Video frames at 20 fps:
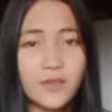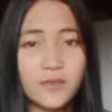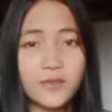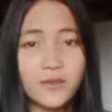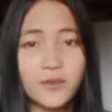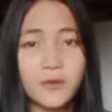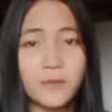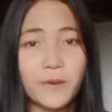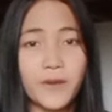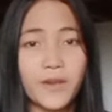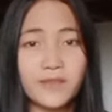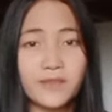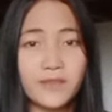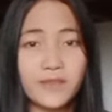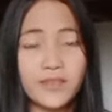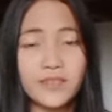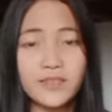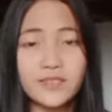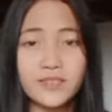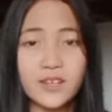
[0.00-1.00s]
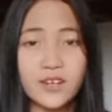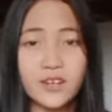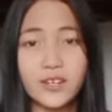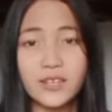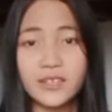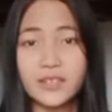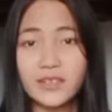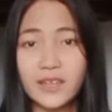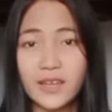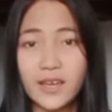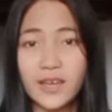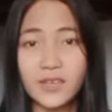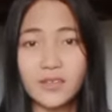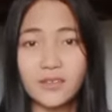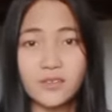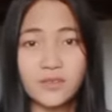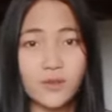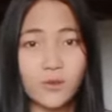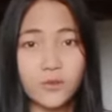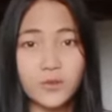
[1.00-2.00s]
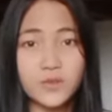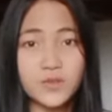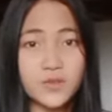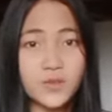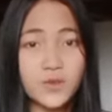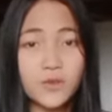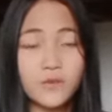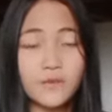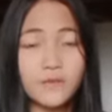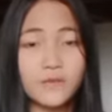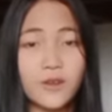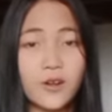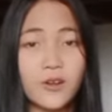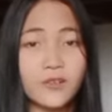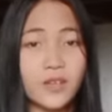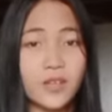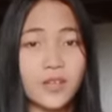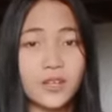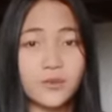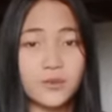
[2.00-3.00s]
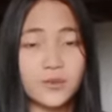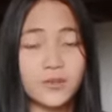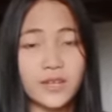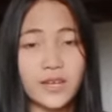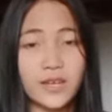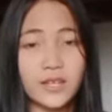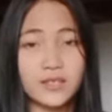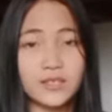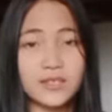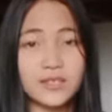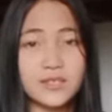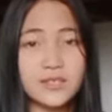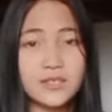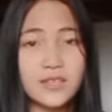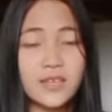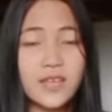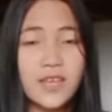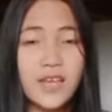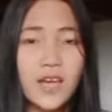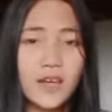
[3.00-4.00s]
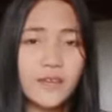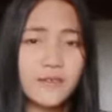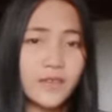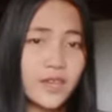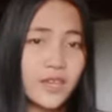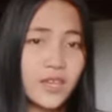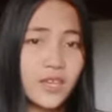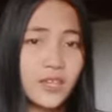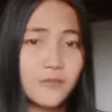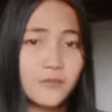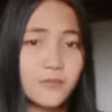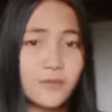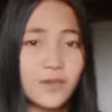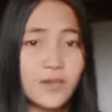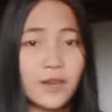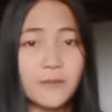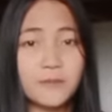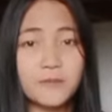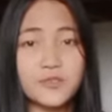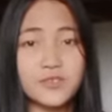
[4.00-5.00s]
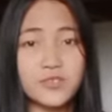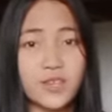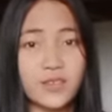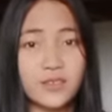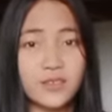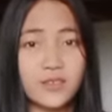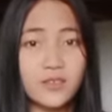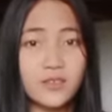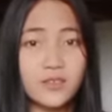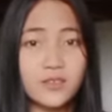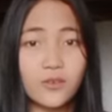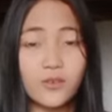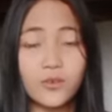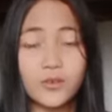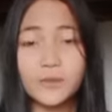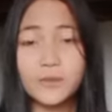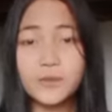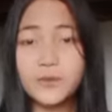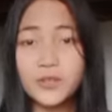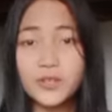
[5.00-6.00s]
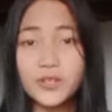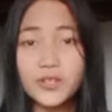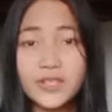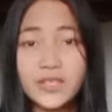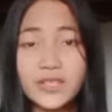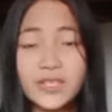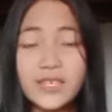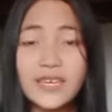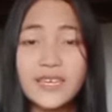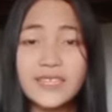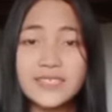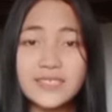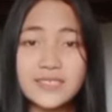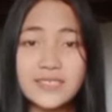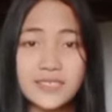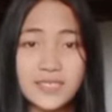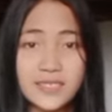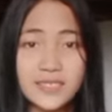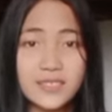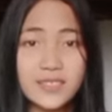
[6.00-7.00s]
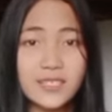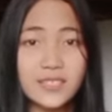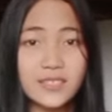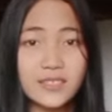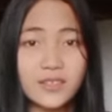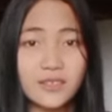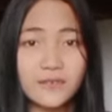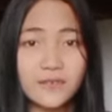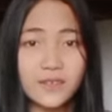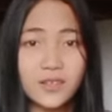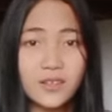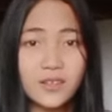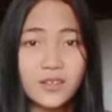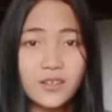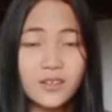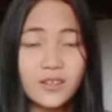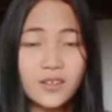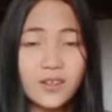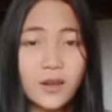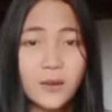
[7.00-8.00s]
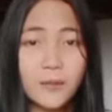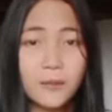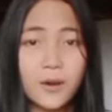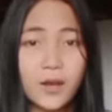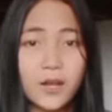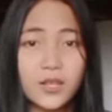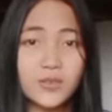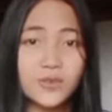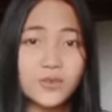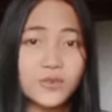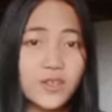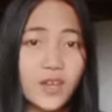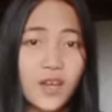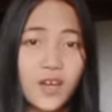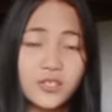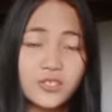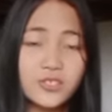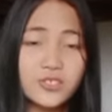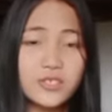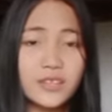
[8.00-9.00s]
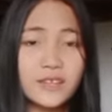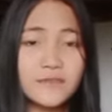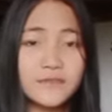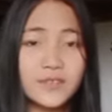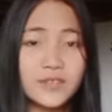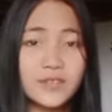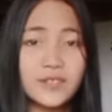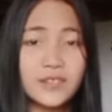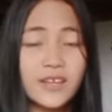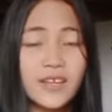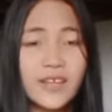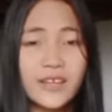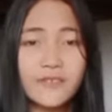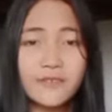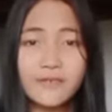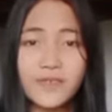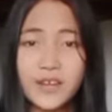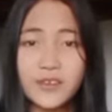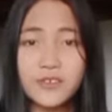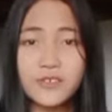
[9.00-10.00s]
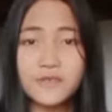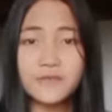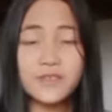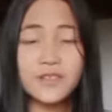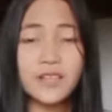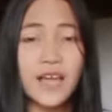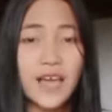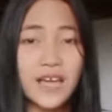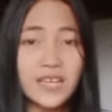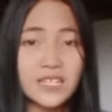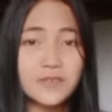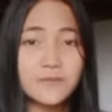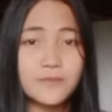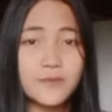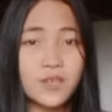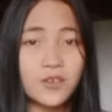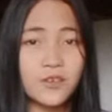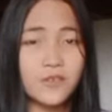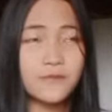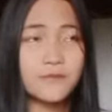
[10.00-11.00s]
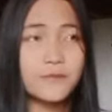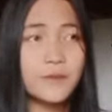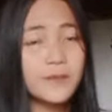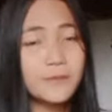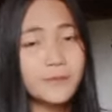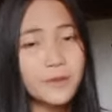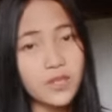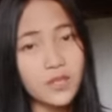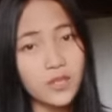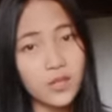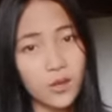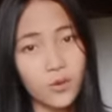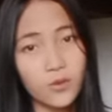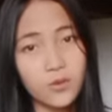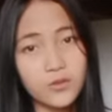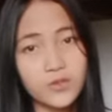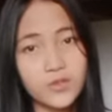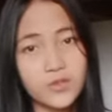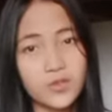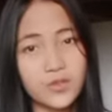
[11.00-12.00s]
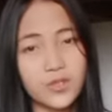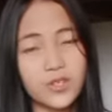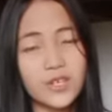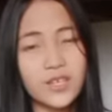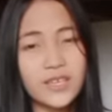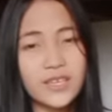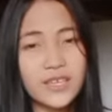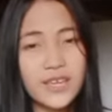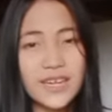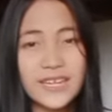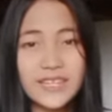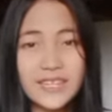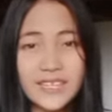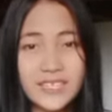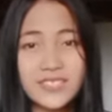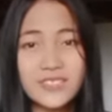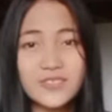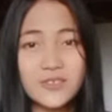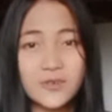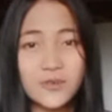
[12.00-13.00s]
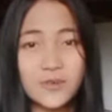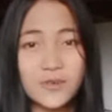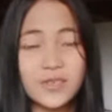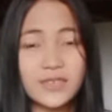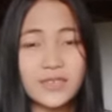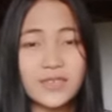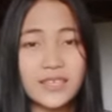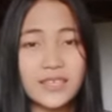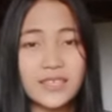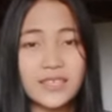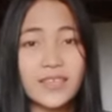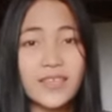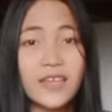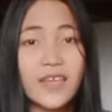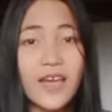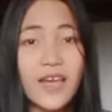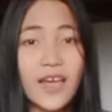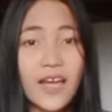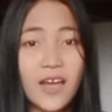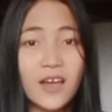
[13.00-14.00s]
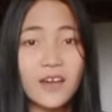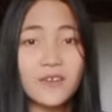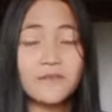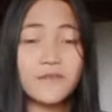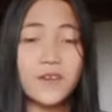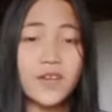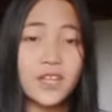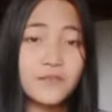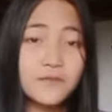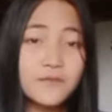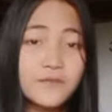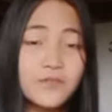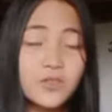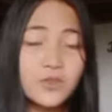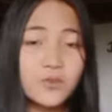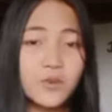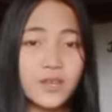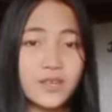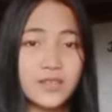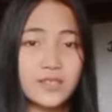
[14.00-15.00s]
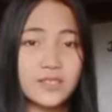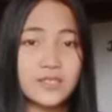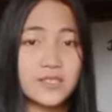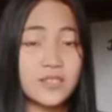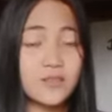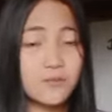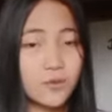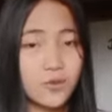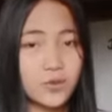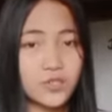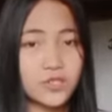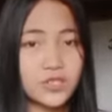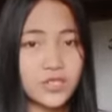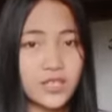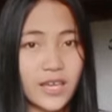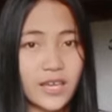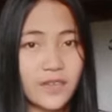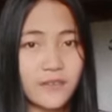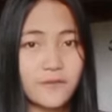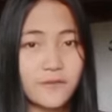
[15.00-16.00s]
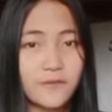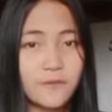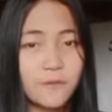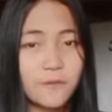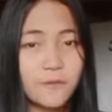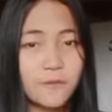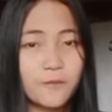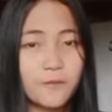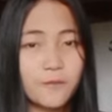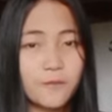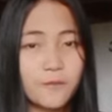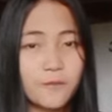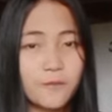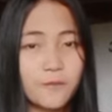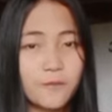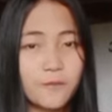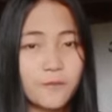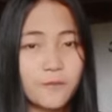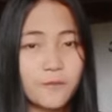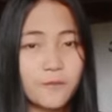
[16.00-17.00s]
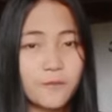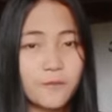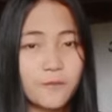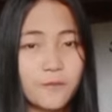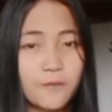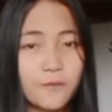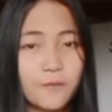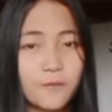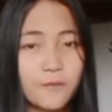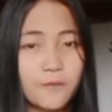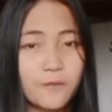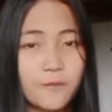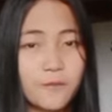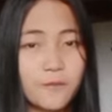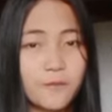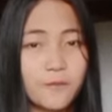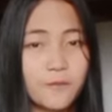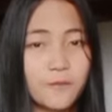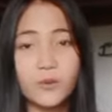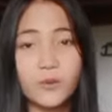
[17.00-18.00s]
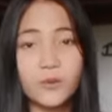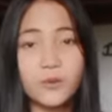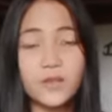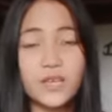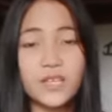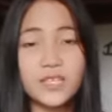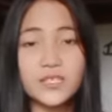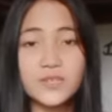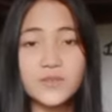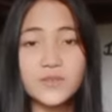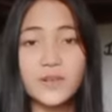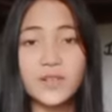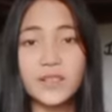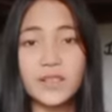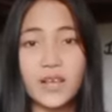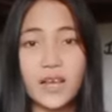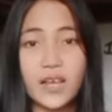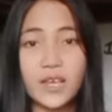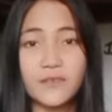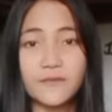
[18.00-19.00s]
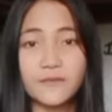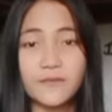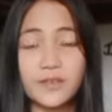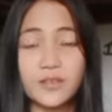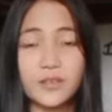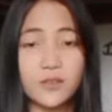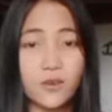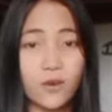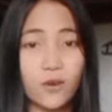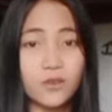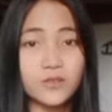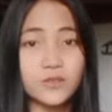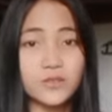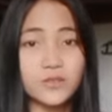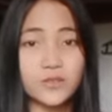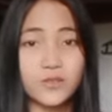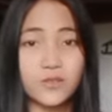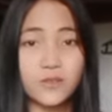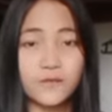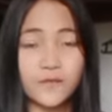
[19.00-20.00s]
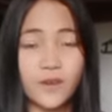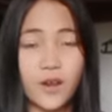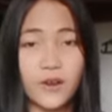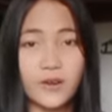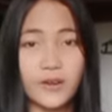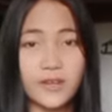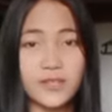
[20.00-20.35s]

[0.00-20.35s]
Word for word: Their paintings are unlike those who found anywhere else, they can be appreciated on a purely aesthetic level, but on the other level, they reveal aspects of Philippine culture and history that have influence in modern life. They become a window into a life and culture of our